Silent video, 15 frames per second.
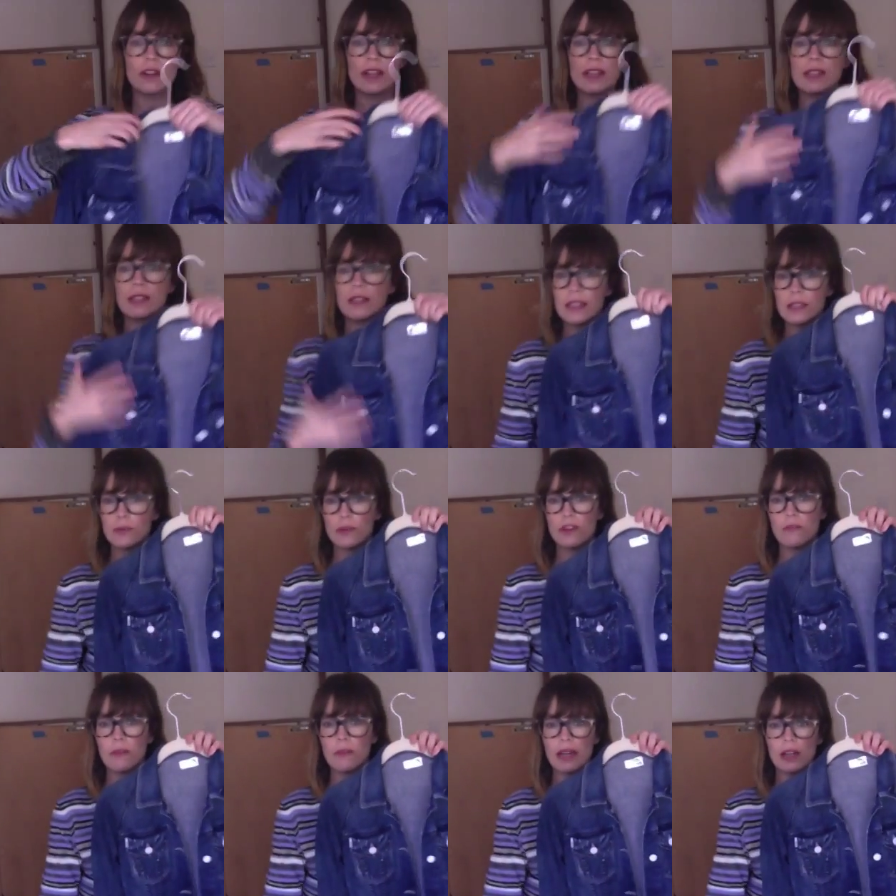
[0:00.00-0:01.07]
this, and this would
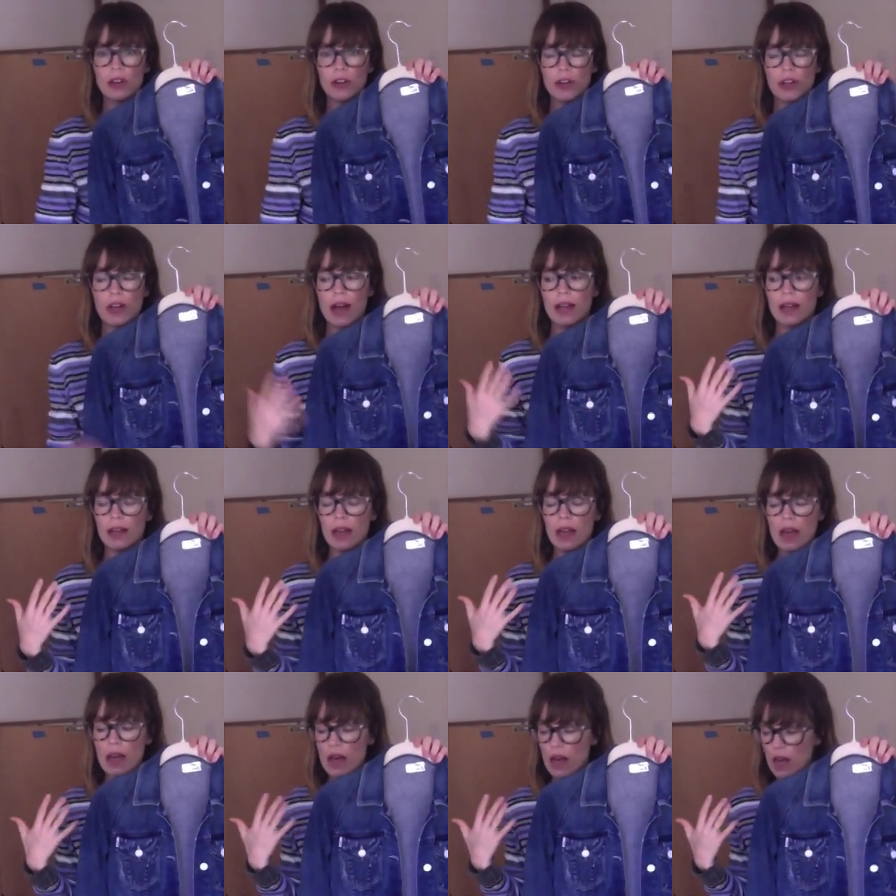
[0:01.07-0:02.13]
have been good, and
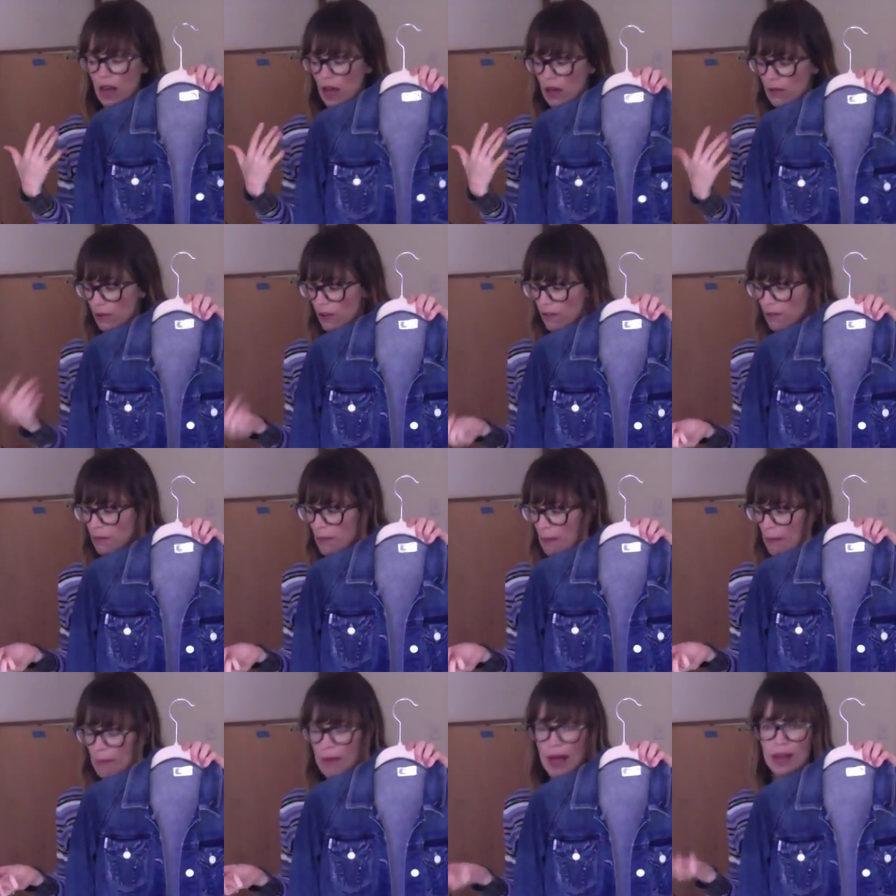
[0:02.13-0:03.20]
it would have
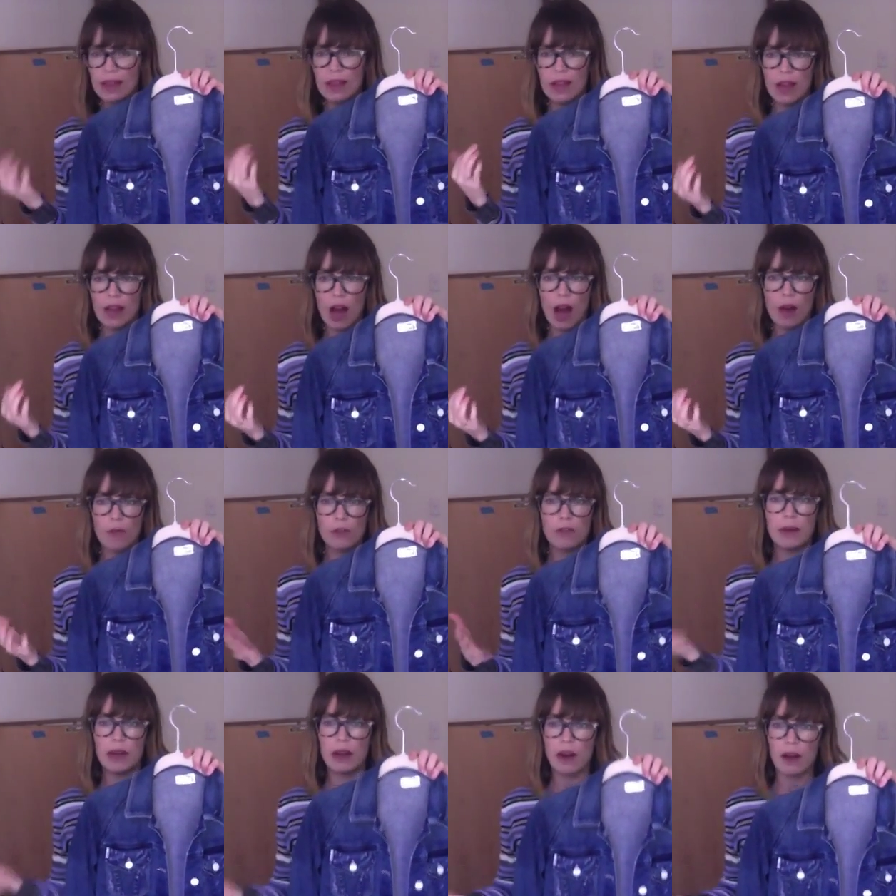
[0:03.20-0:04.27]
meant that I would have
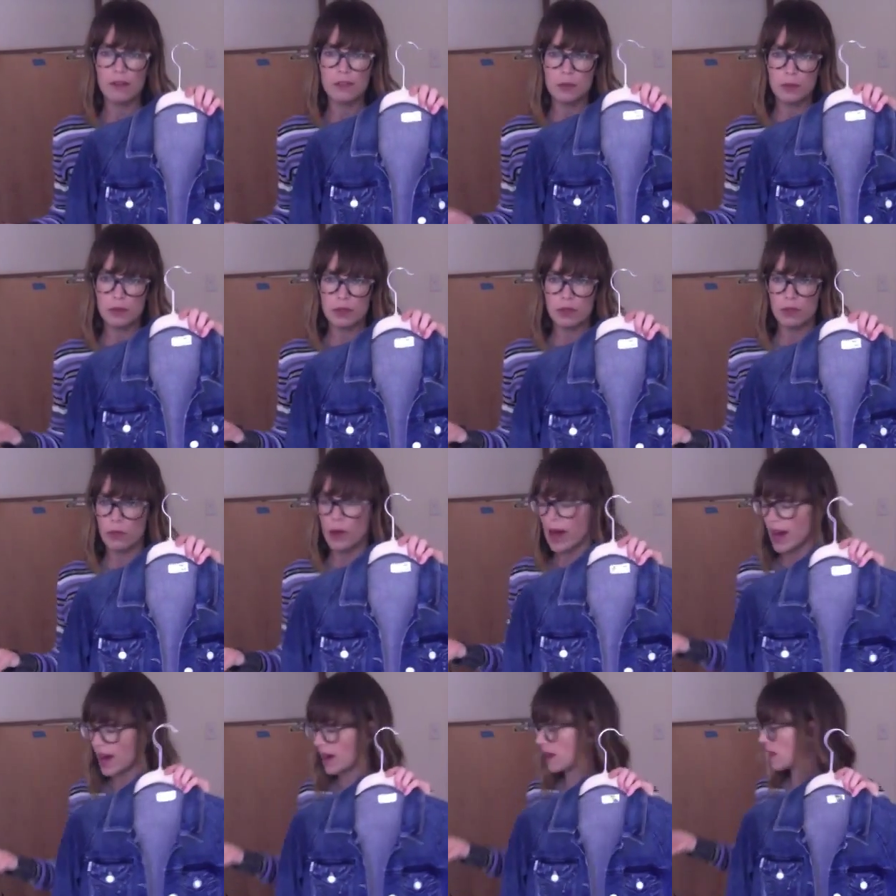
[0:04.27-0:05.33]
been comfortable to
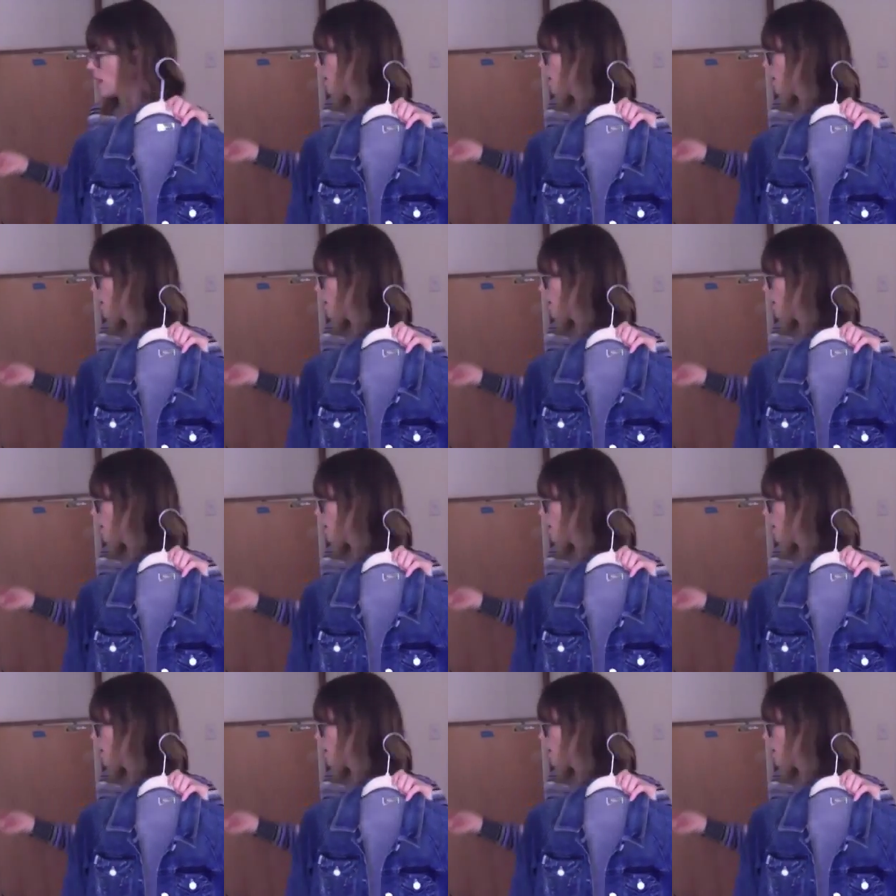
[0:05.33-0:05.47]
wear